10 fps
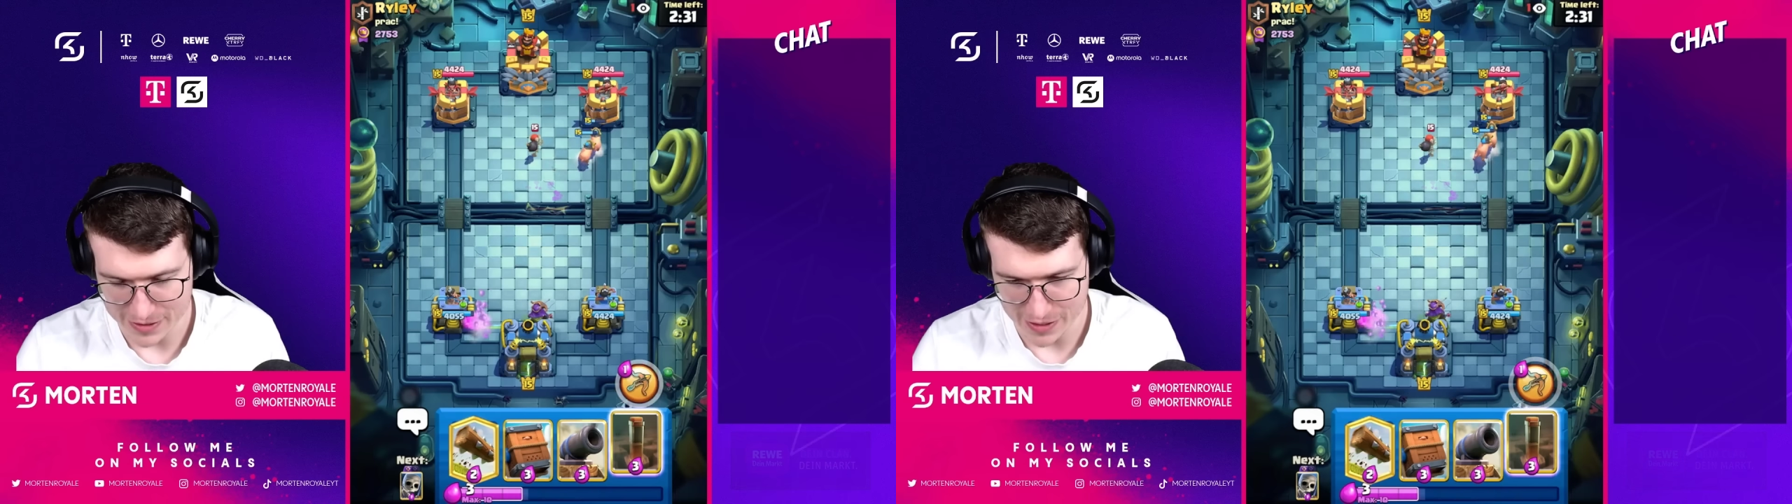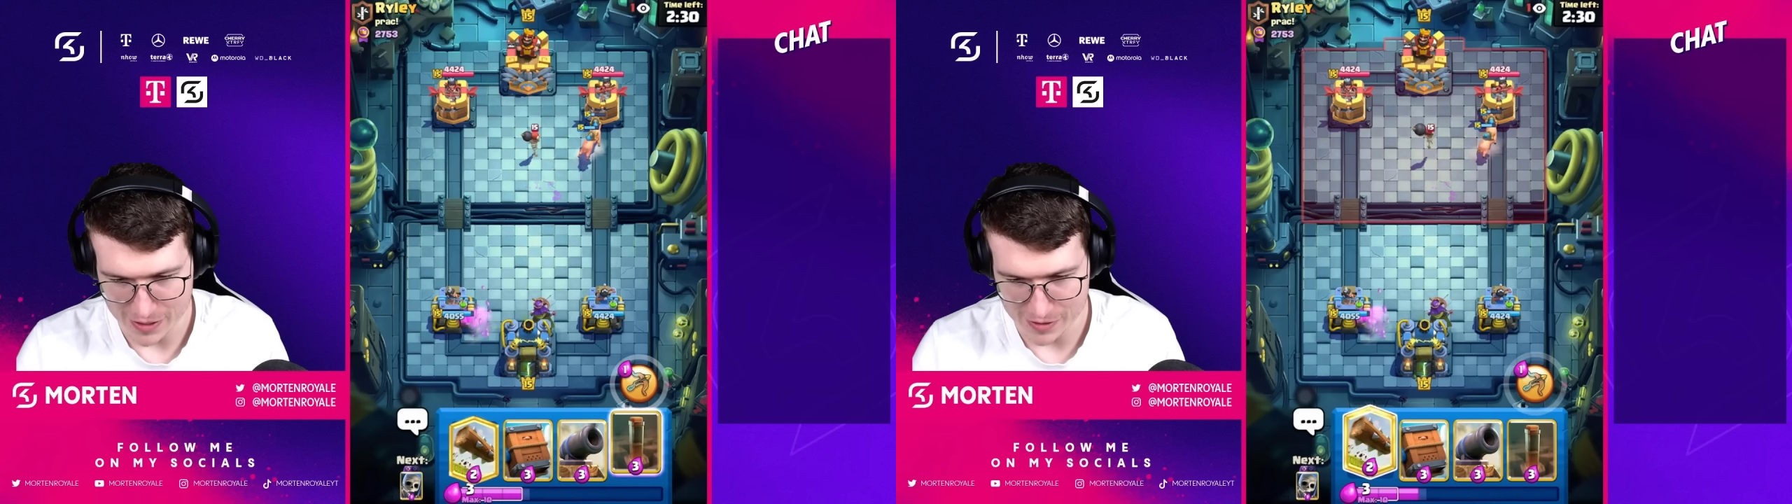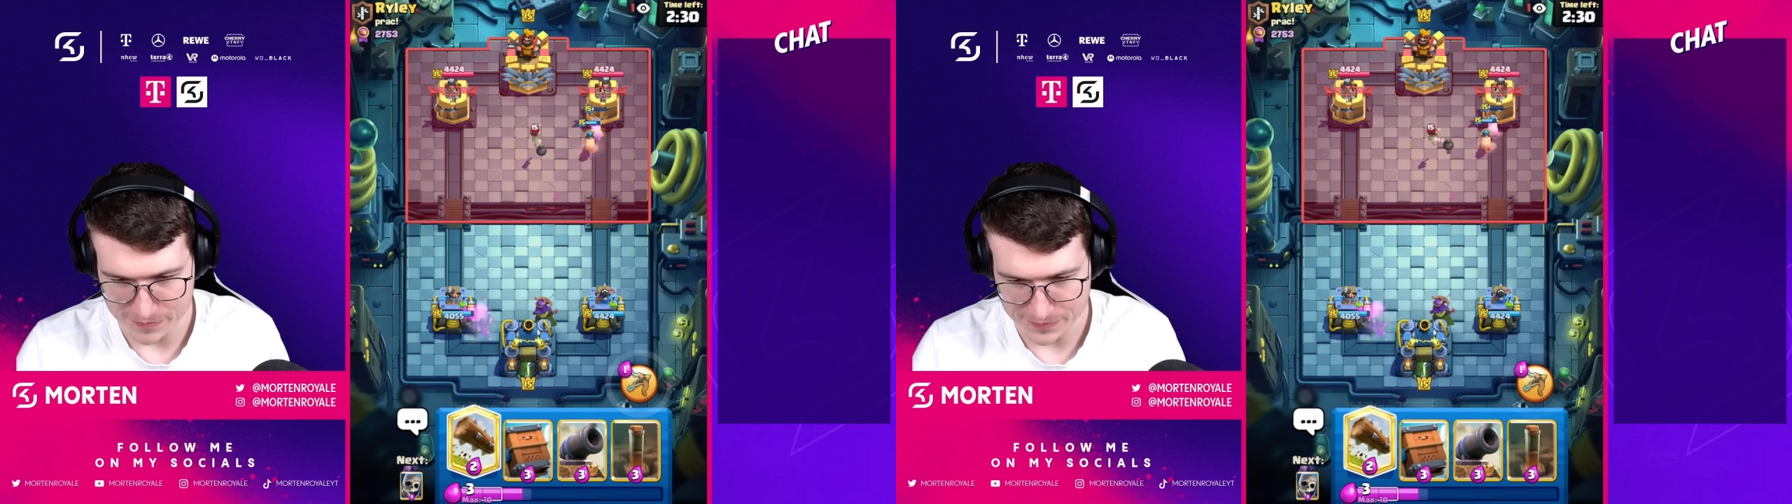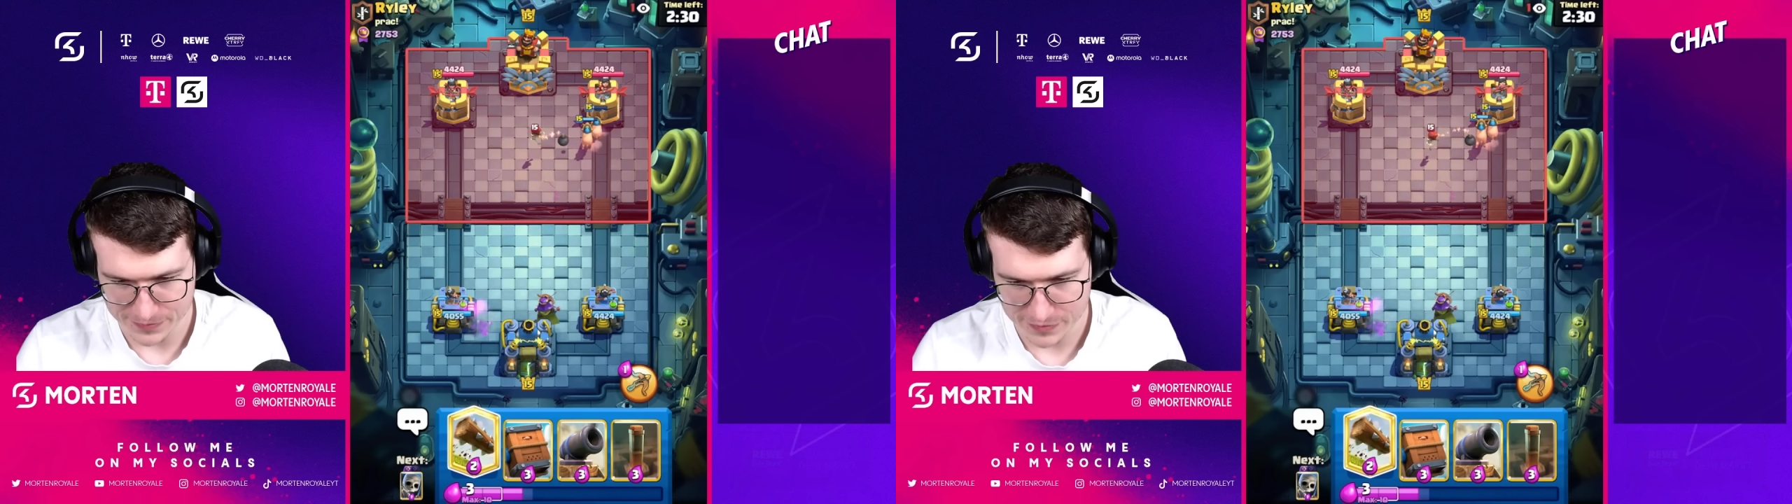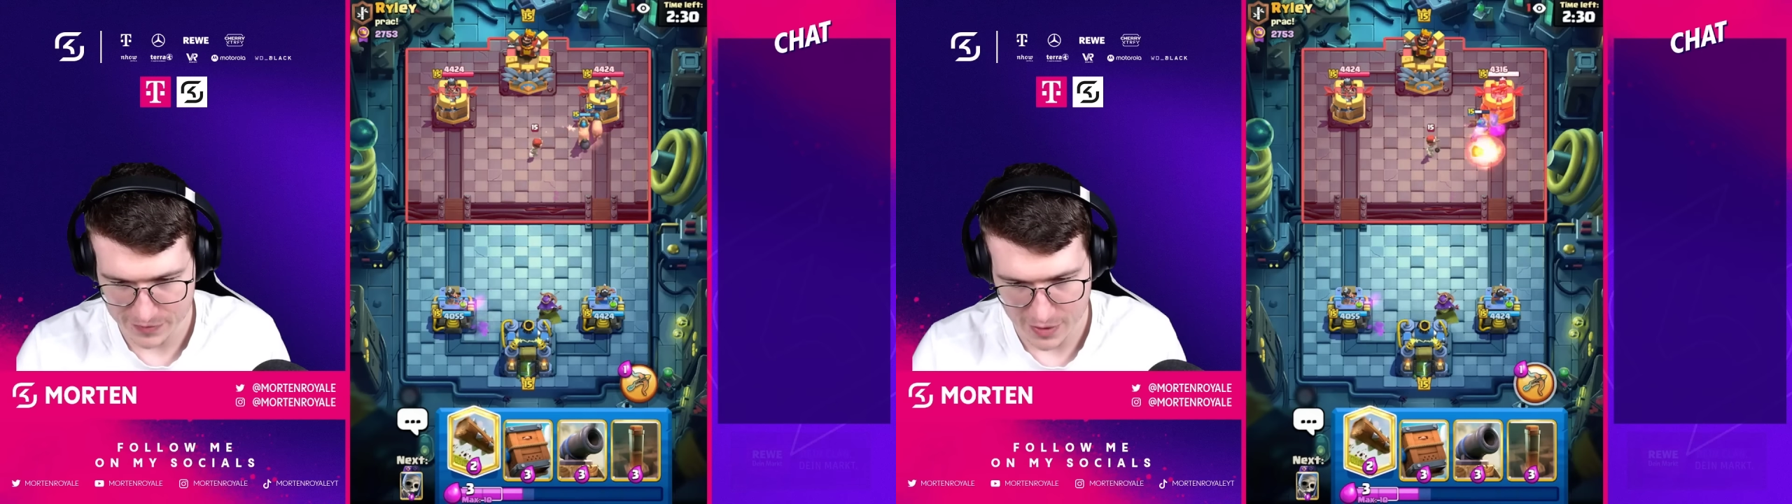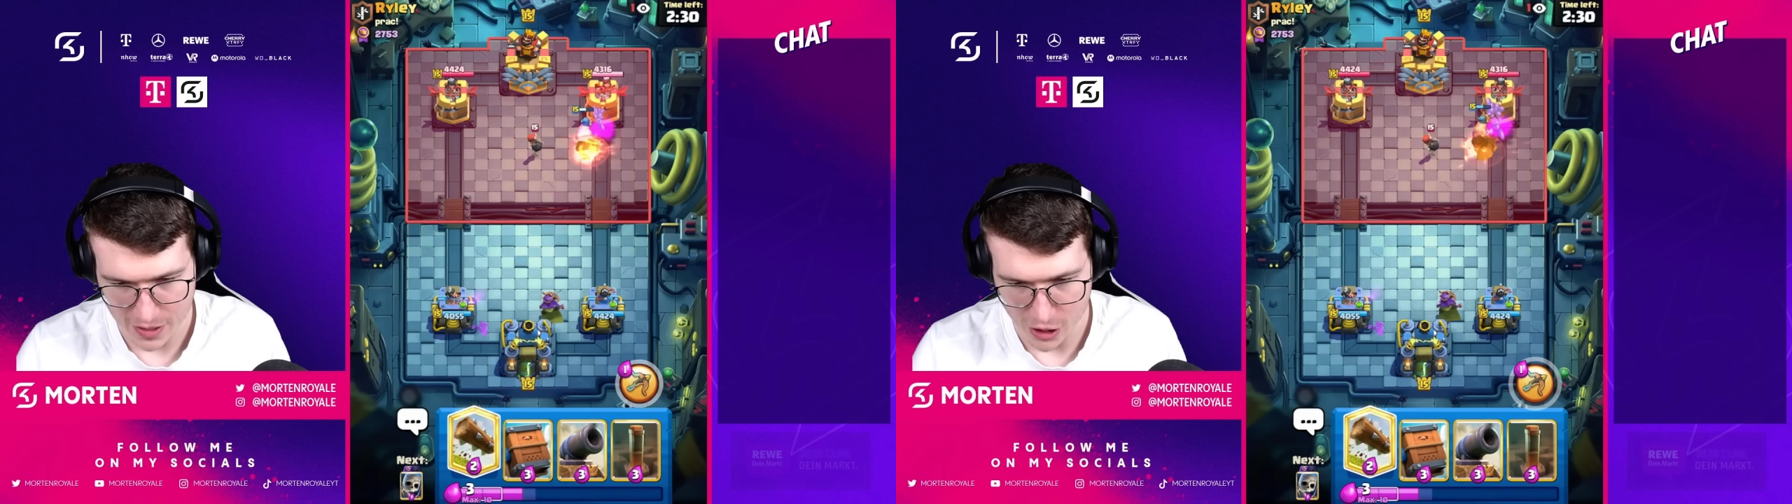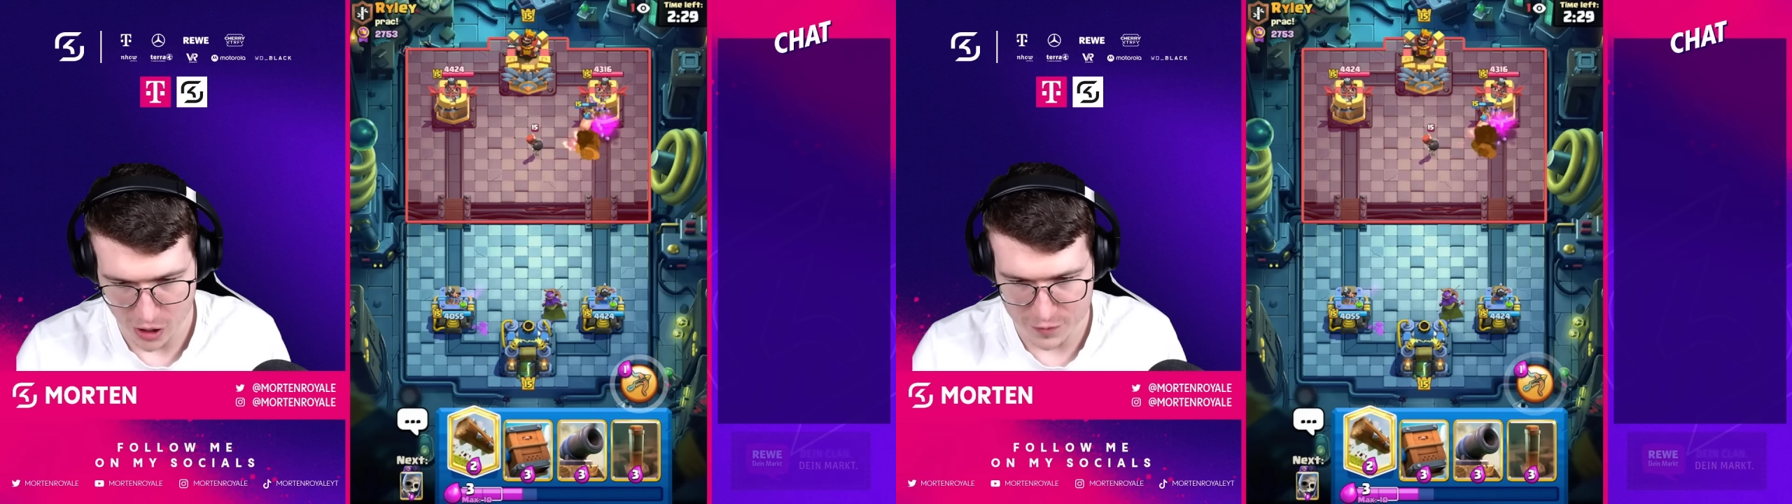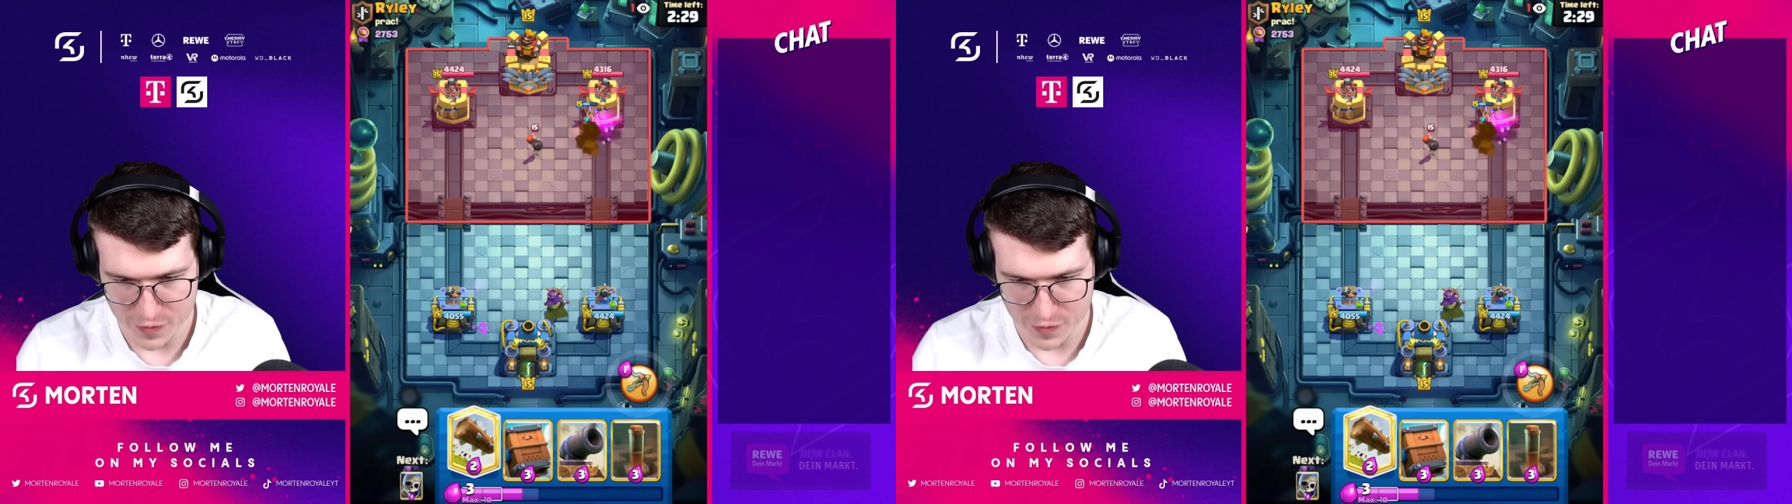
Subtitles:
Hoping